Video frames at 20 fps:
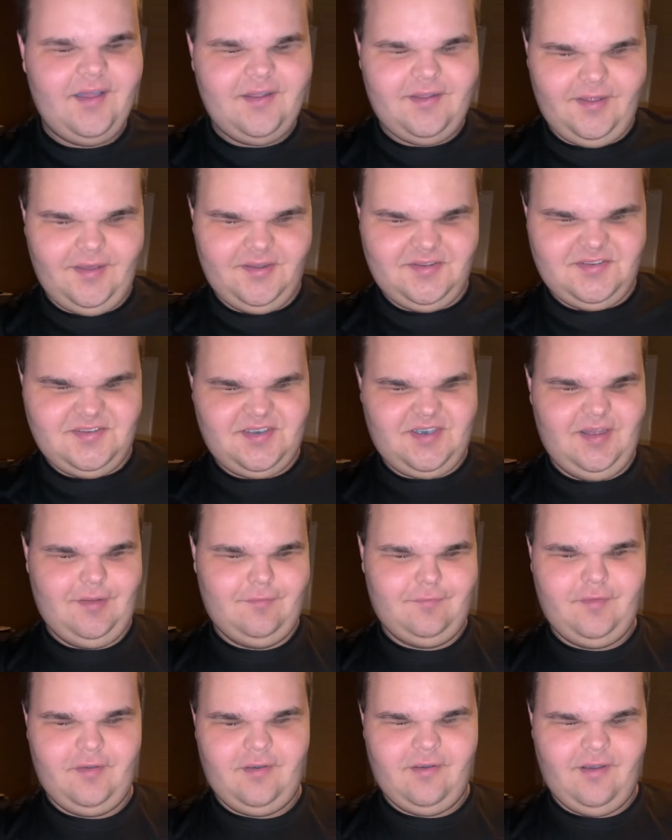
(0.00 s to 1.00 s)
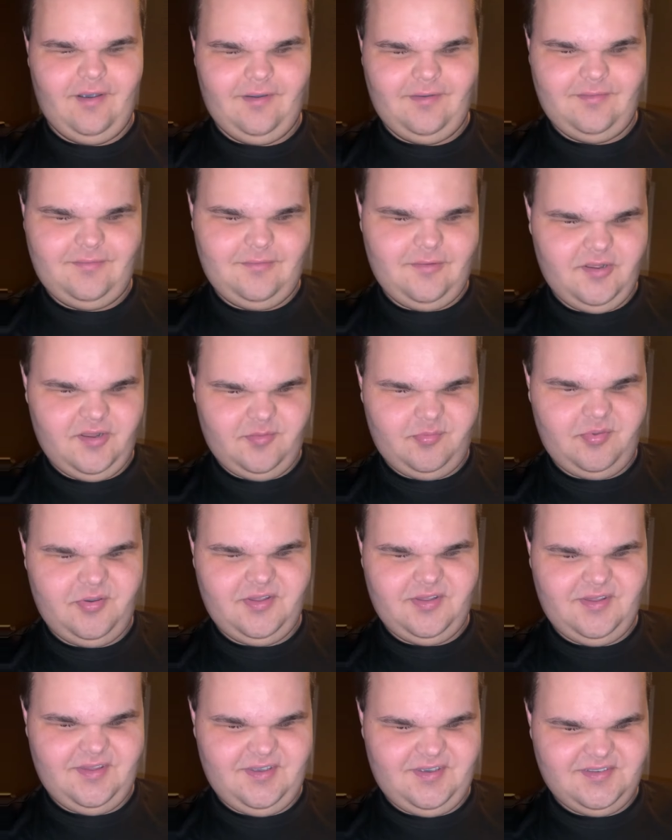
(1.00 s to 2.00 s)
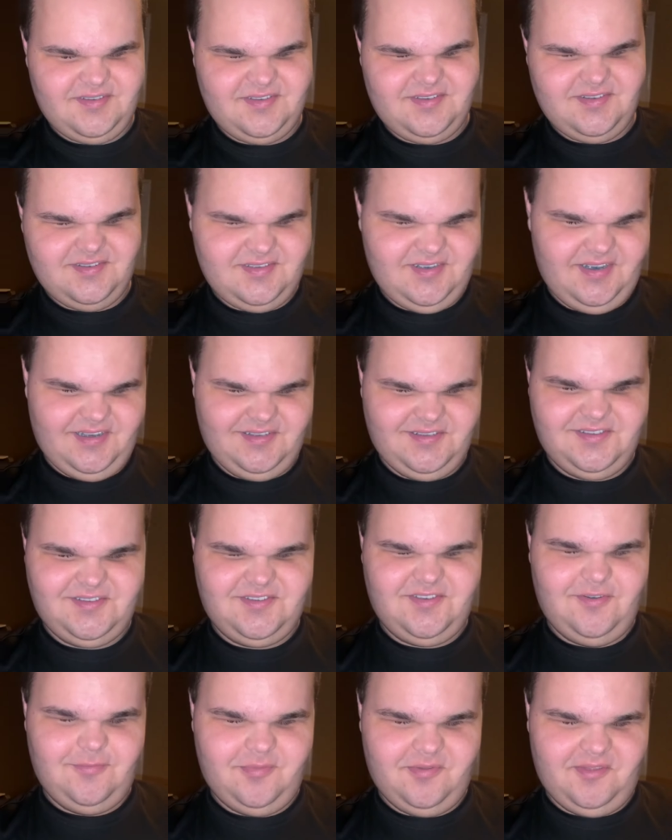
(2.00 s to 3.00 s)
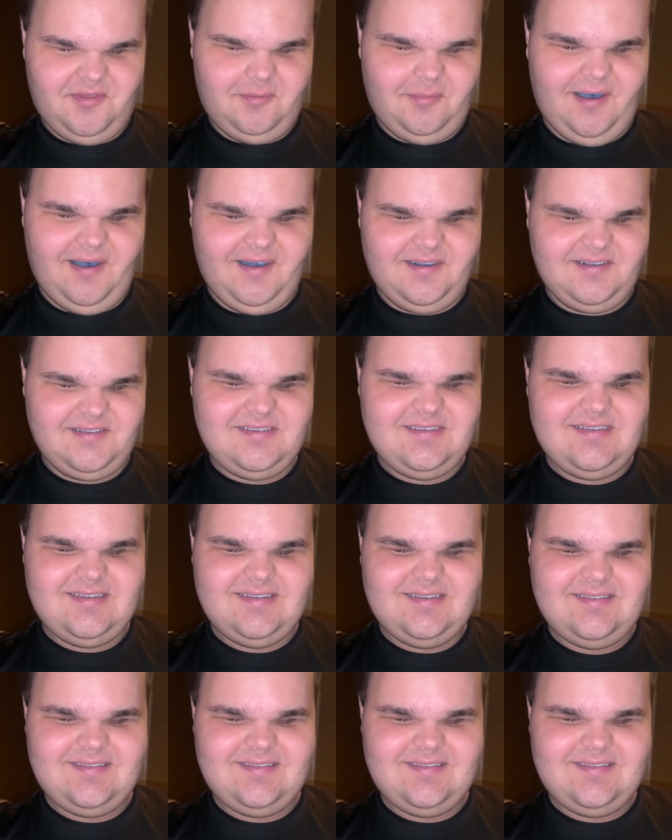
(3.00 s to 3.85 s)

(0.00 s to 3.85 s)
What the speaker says: I just got to figure out where to put these because I just opened the box.